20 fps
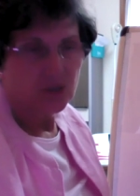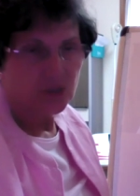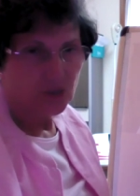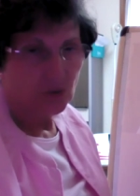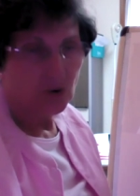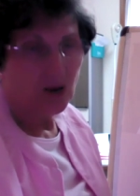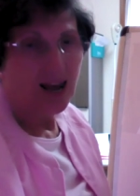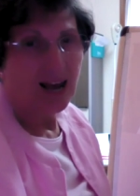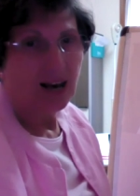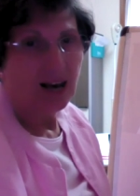So
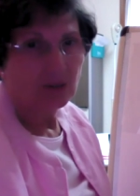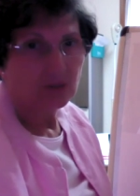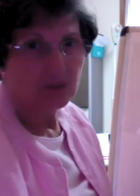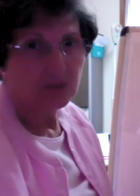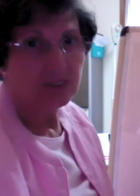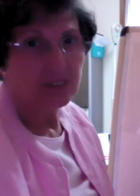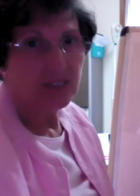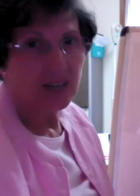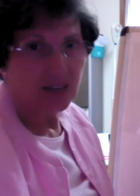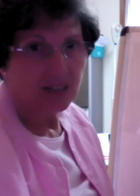how
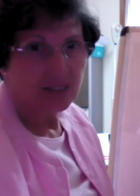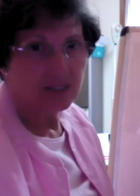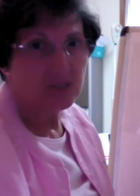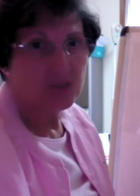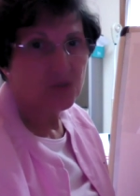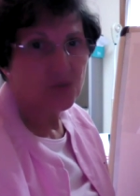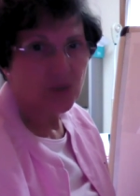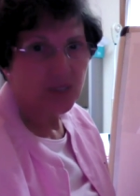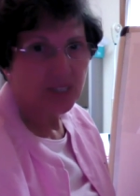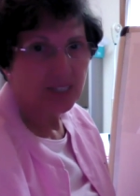
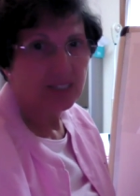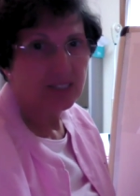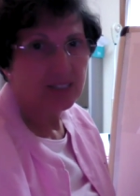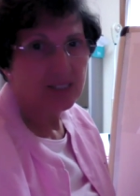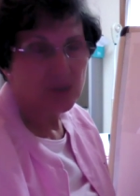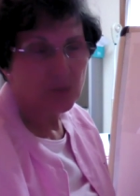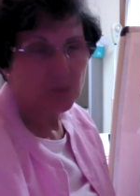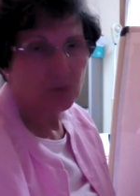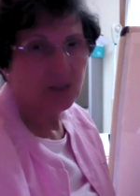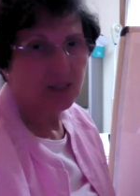does
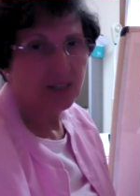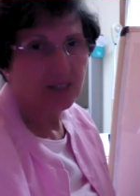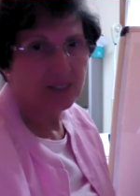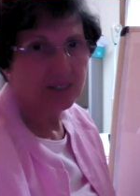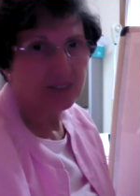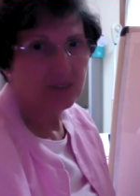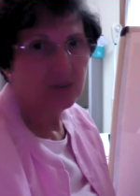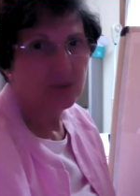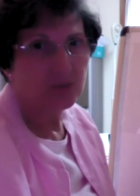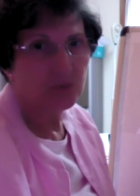venous
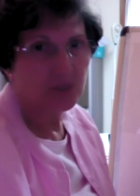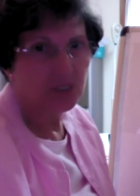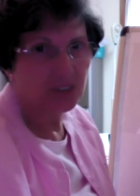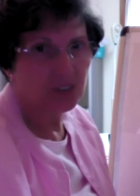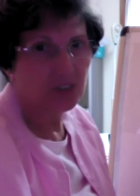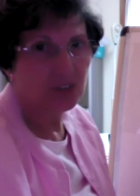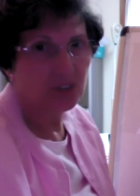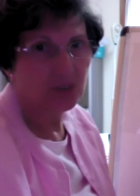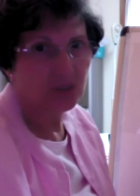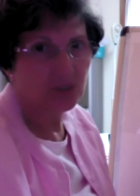blood
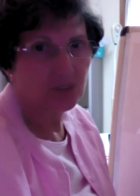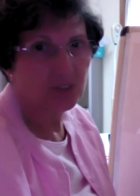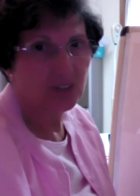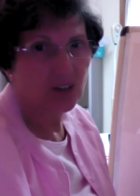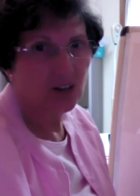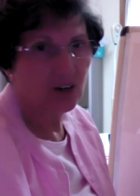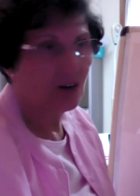return to the